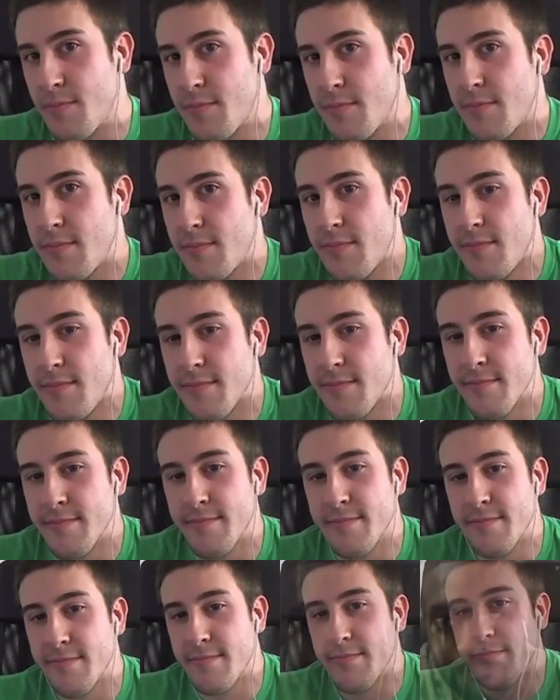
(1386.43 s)
Honestly, I
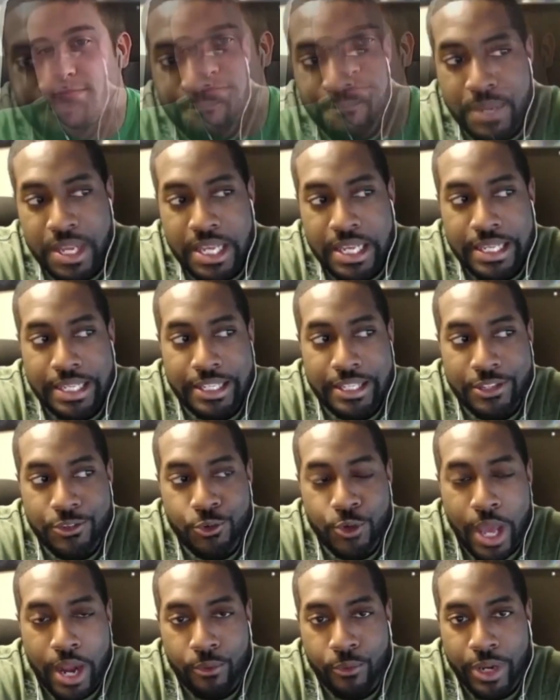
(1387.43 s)
mean,
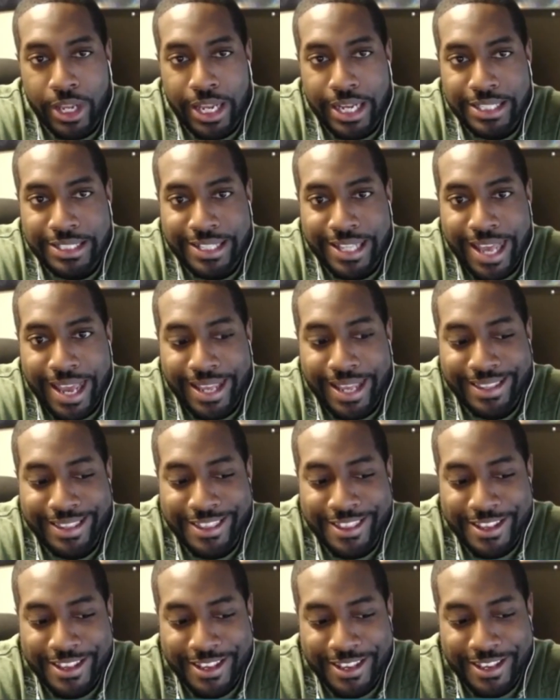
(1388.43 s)
you got to realize that
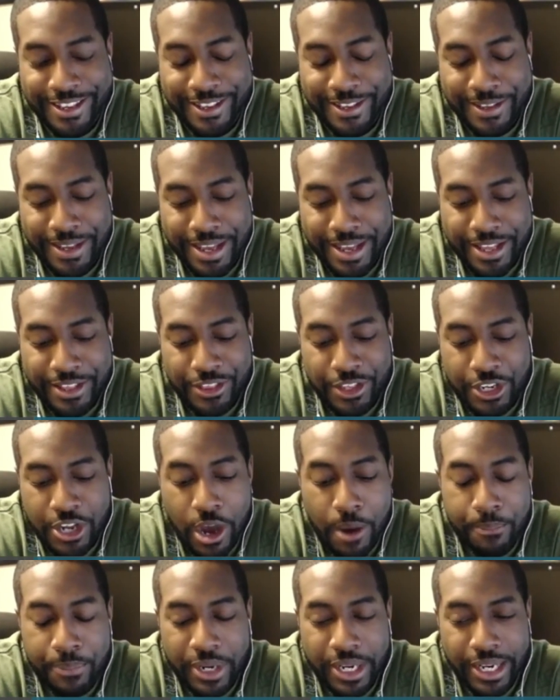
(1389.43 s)
the
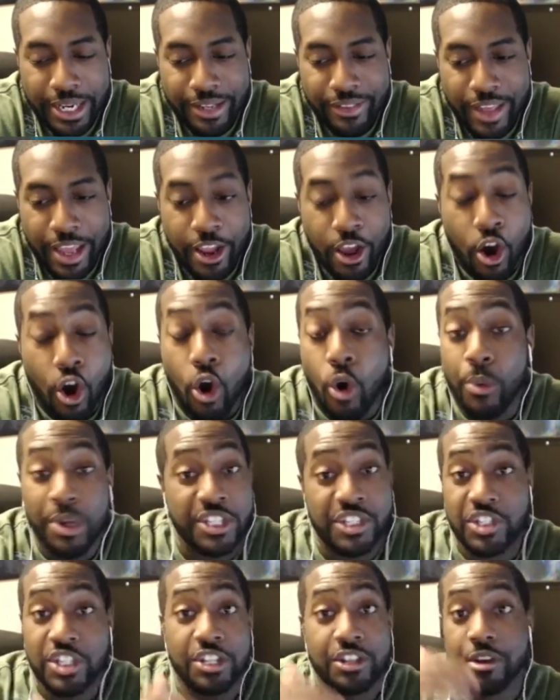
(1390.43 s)
company, they
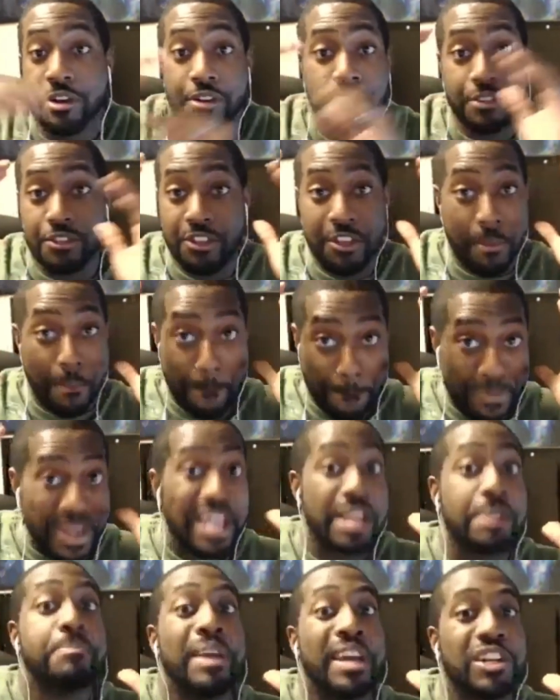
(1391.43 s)
always see the
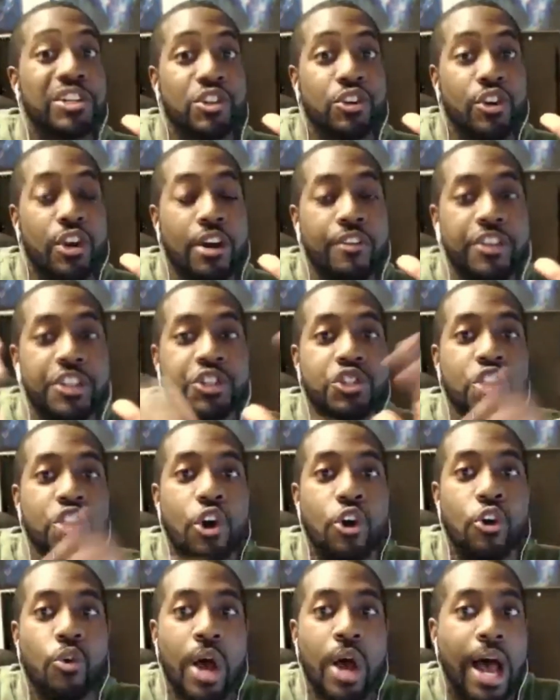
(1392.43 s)
big picture of it.
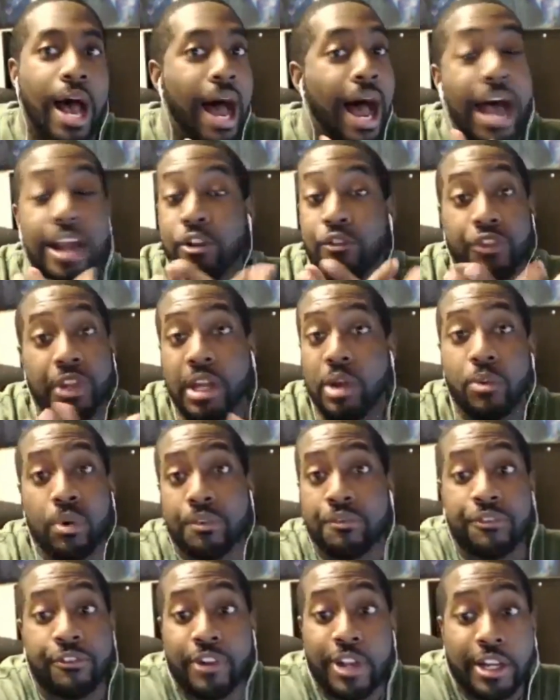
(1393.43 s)
So I don't think it will
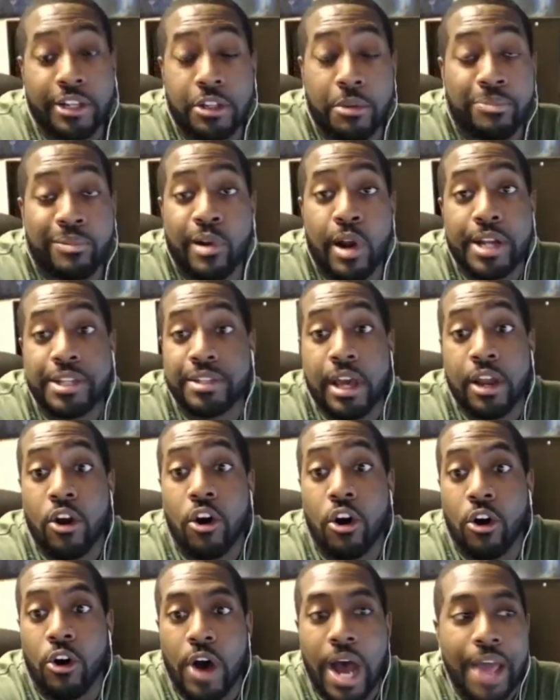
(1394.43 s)
reflect the price at
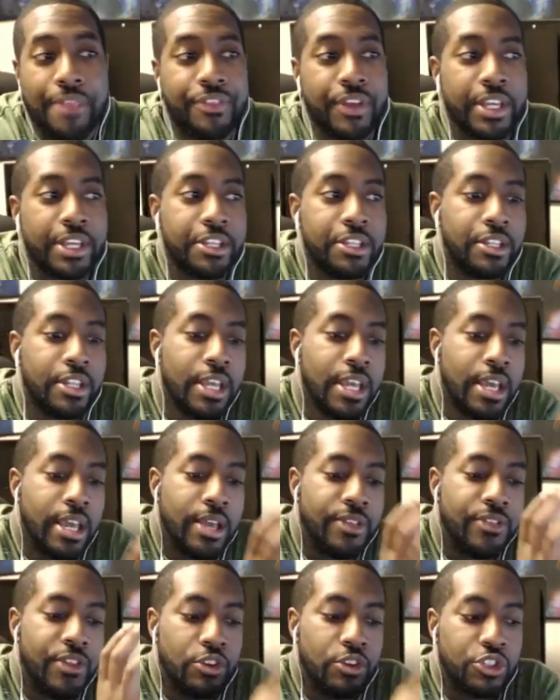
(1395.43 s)
all. I think
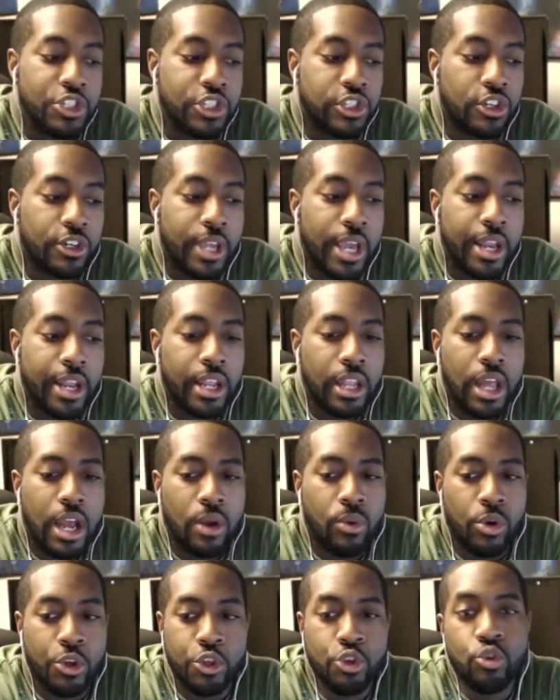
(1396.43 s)
they'll just look at it
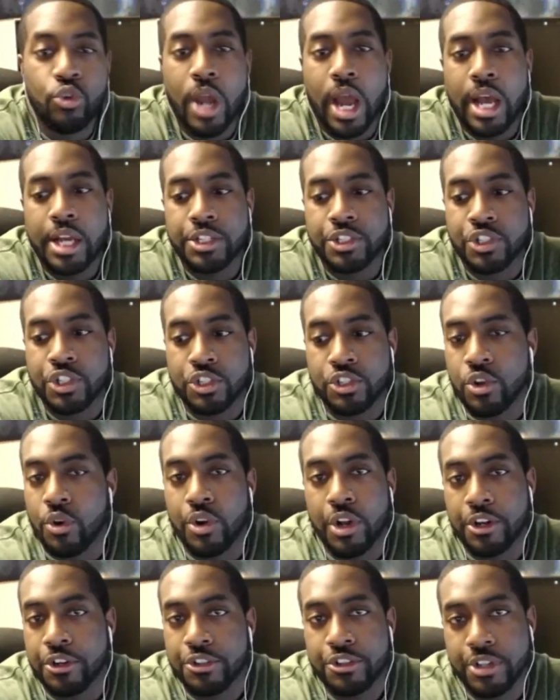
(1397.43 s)
like, well, you guys just
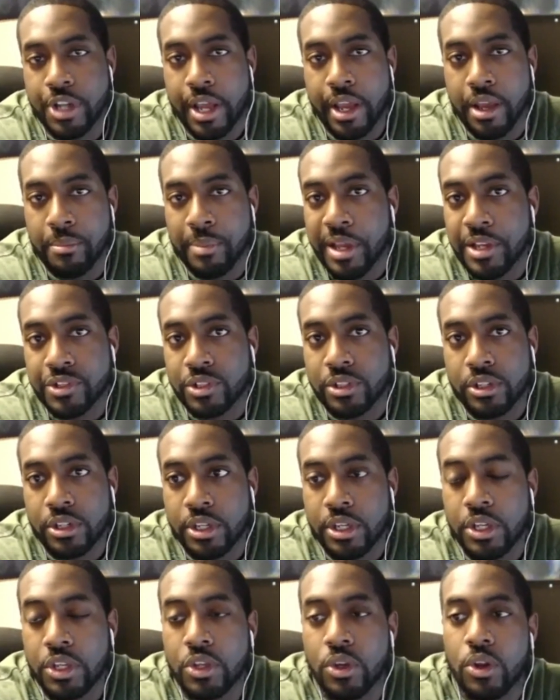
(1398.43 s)
don't understand,
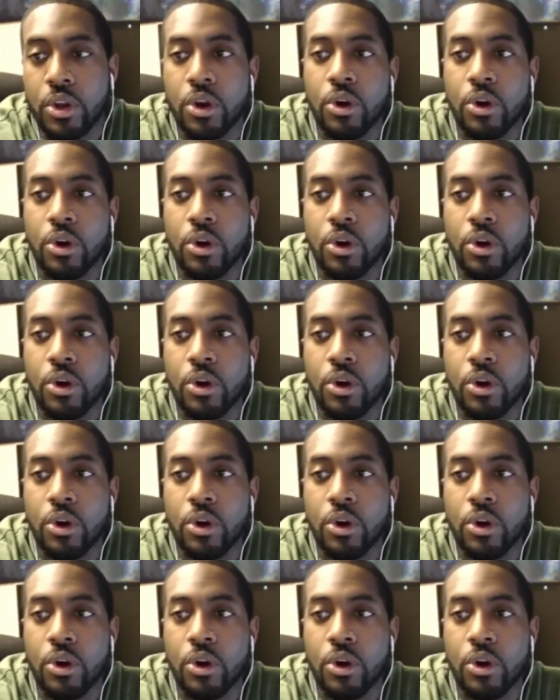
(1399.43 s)
basically,